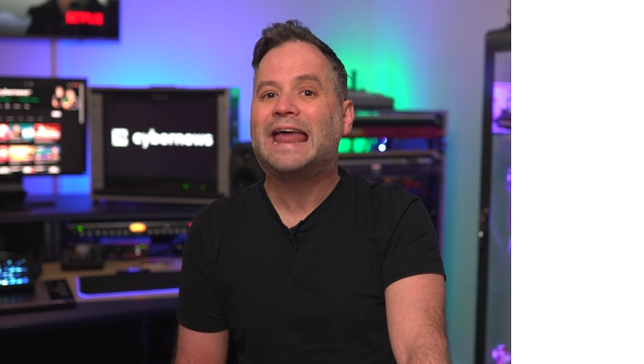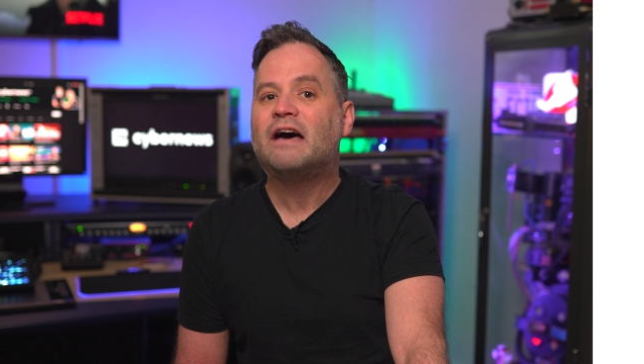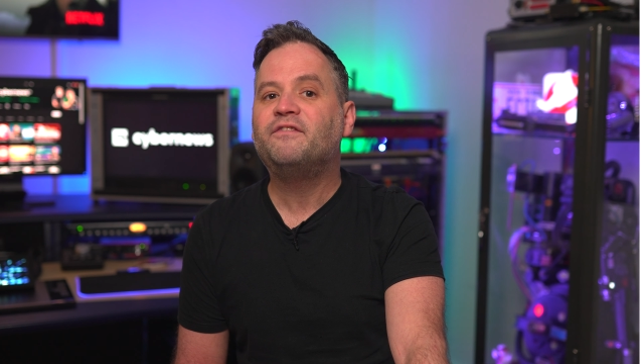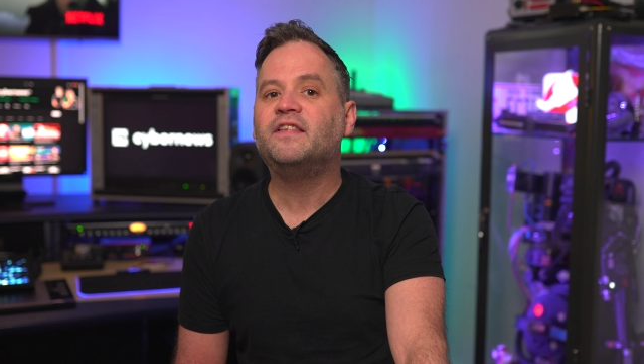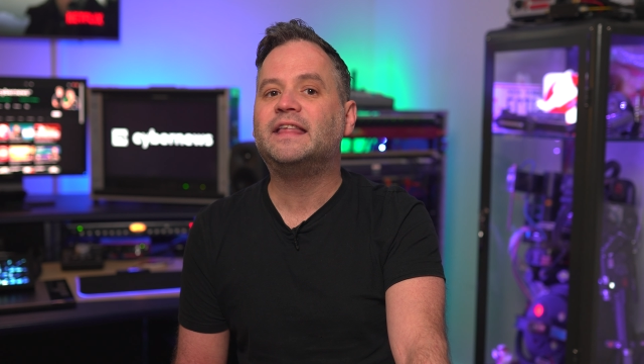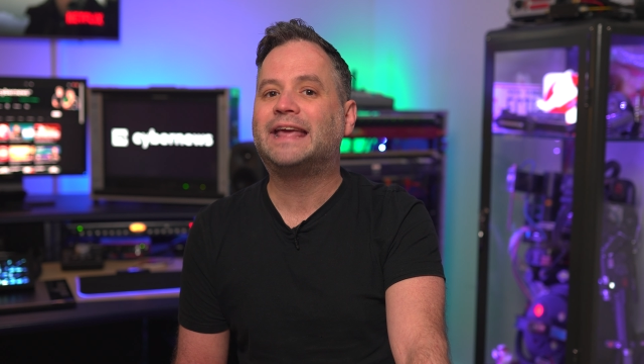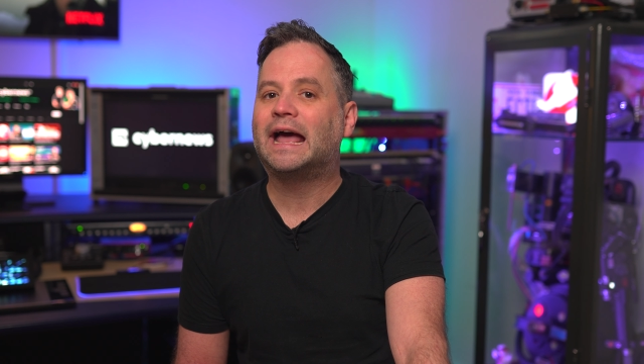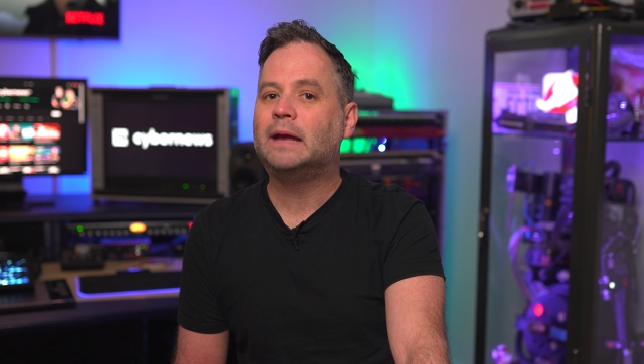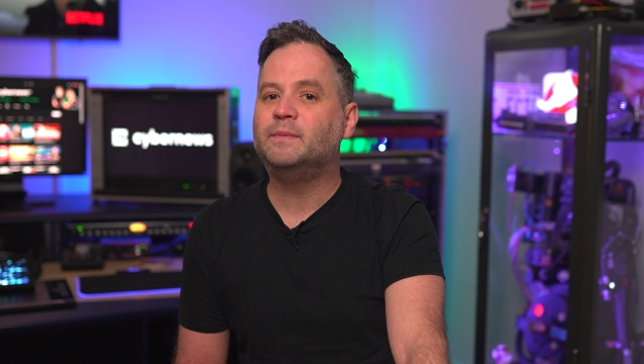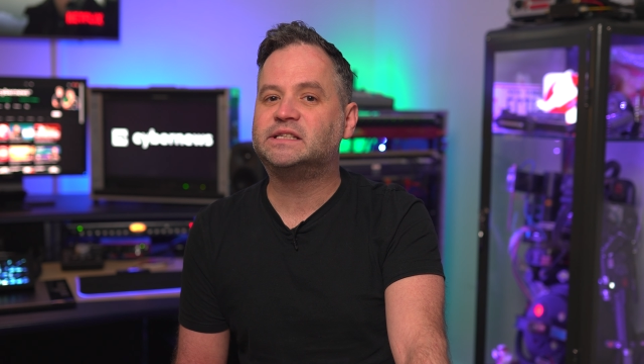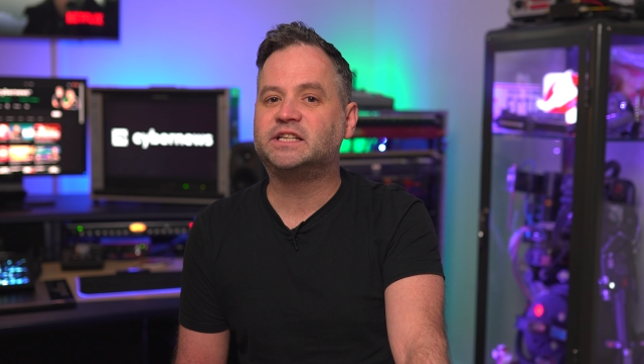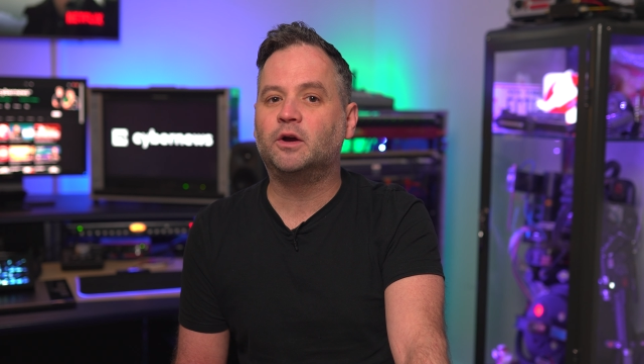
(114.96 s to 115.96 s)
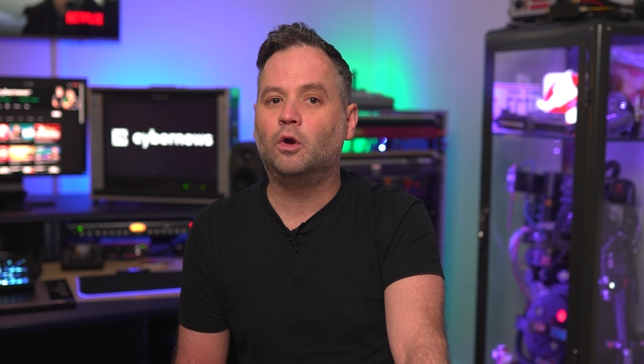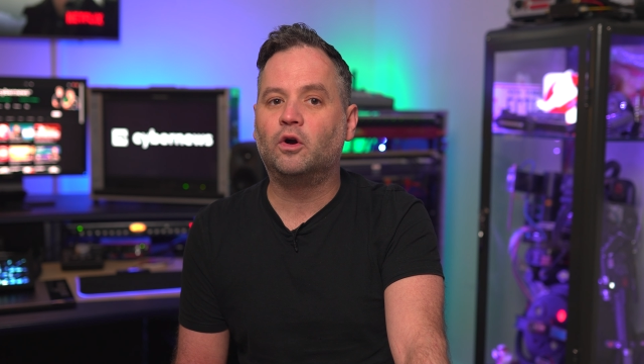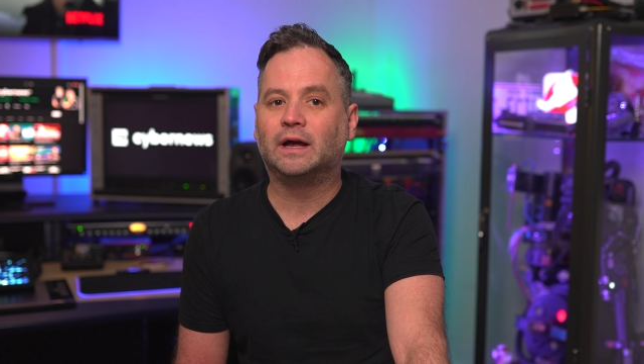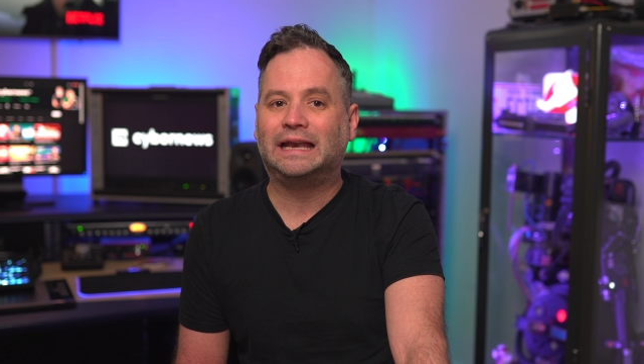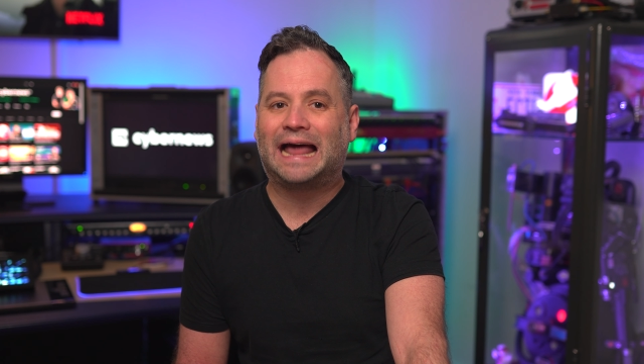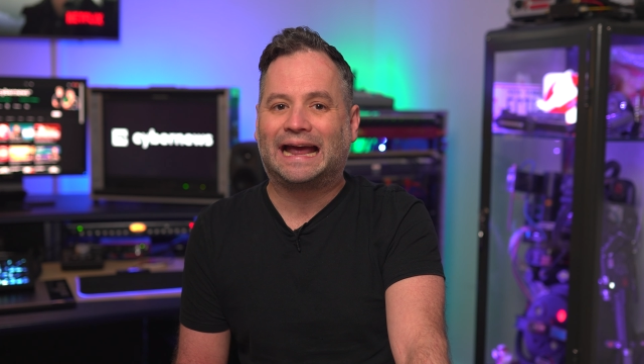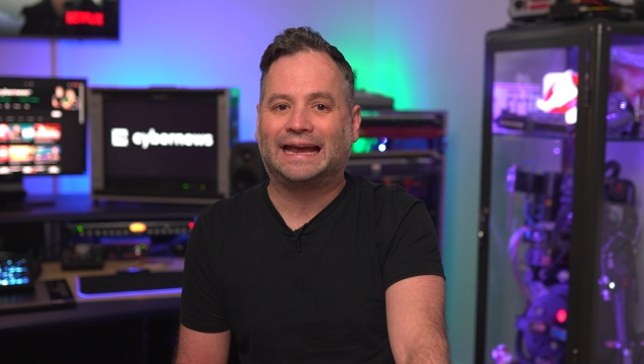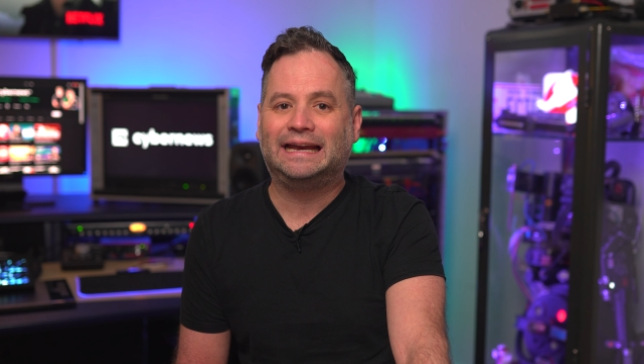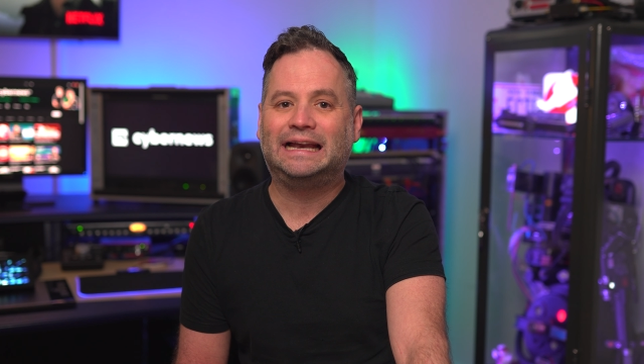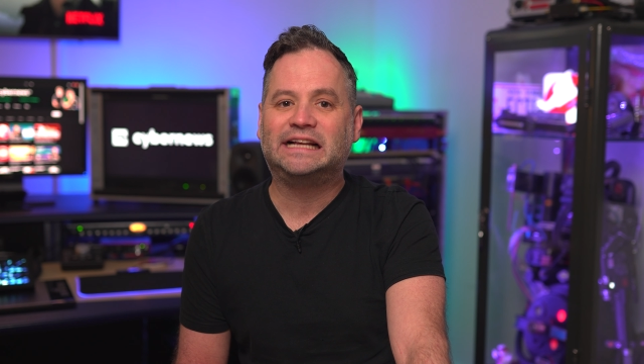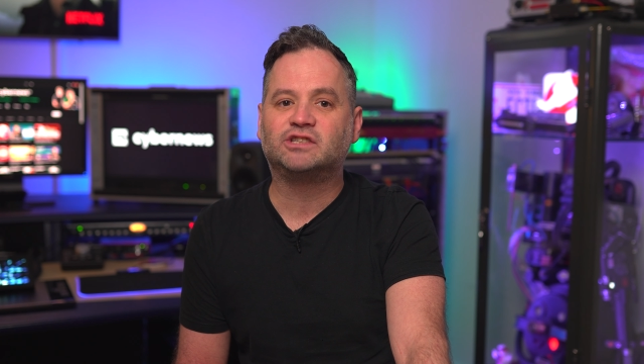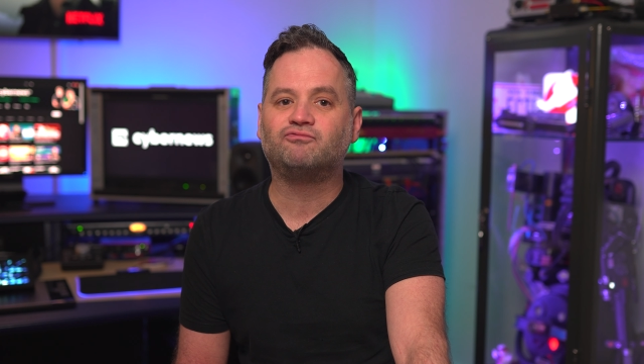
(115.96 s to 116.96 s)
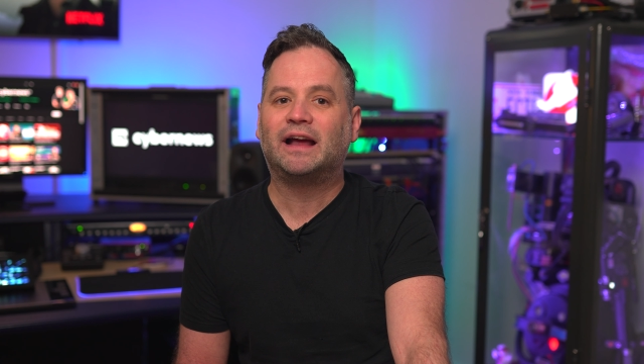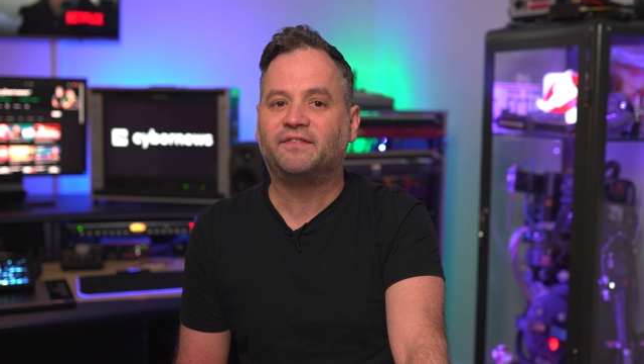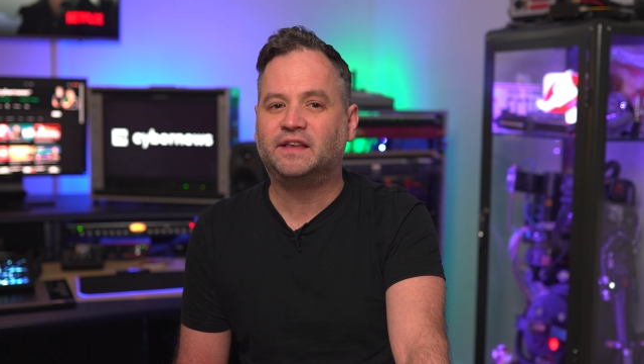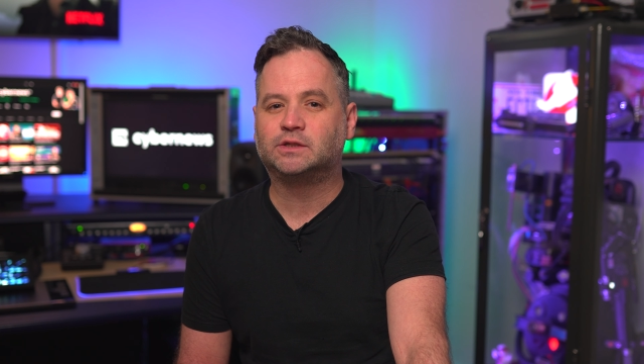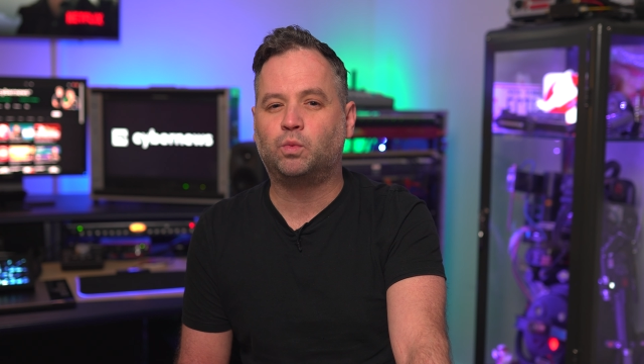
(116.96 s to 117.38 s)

Now that the game is no longer lagging, let's rank this